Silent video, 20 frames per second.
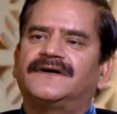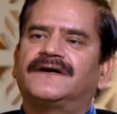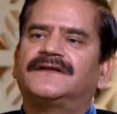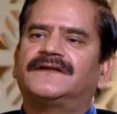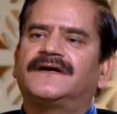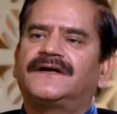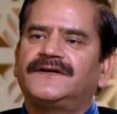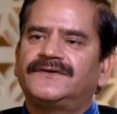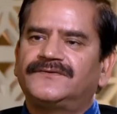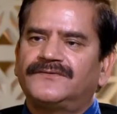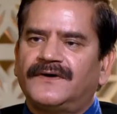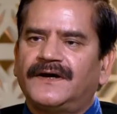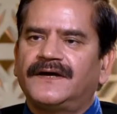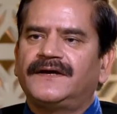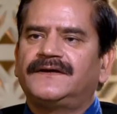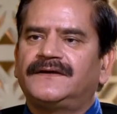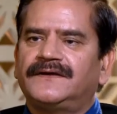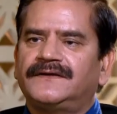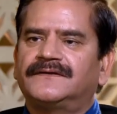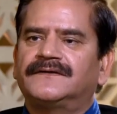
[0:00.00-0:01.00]
that is why
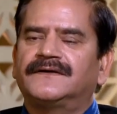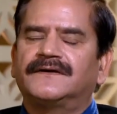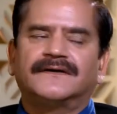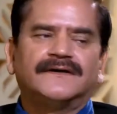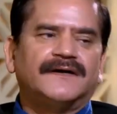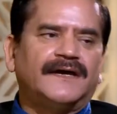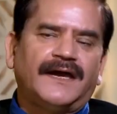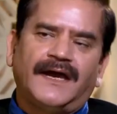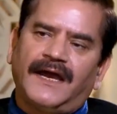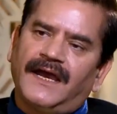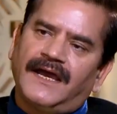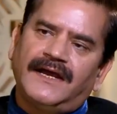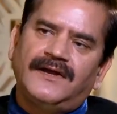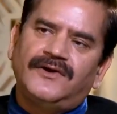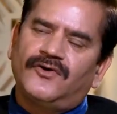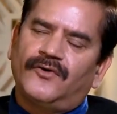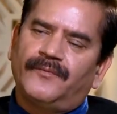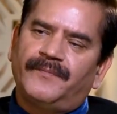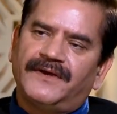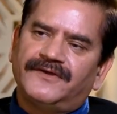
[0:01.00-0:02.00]
it is uh,
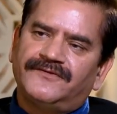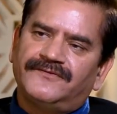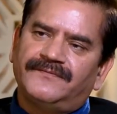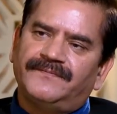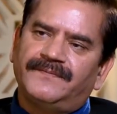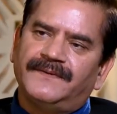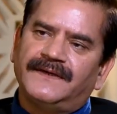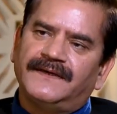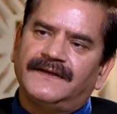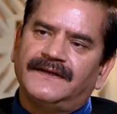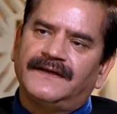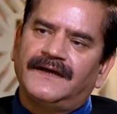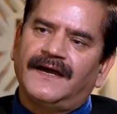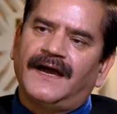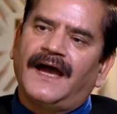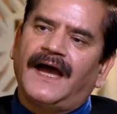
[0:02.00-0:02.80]
Indo Pacific.